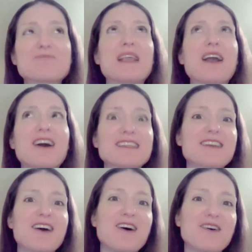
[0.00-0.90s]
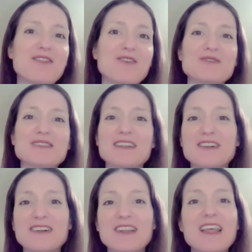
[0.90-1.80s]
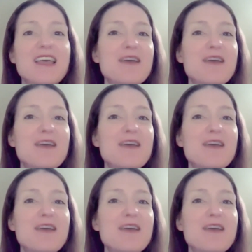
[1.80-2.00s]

because of those little